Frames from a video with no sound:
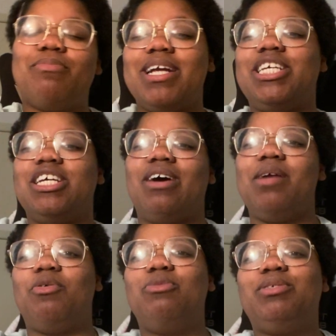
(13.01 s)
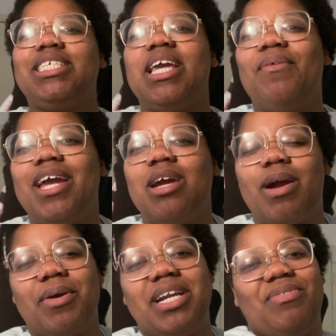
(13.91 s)
my channel. I am OMG's Kiwi here,
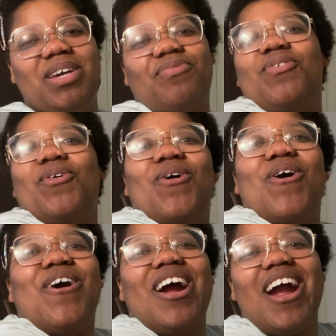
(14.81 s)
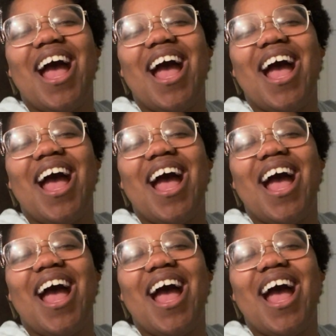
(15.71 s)
back with another four.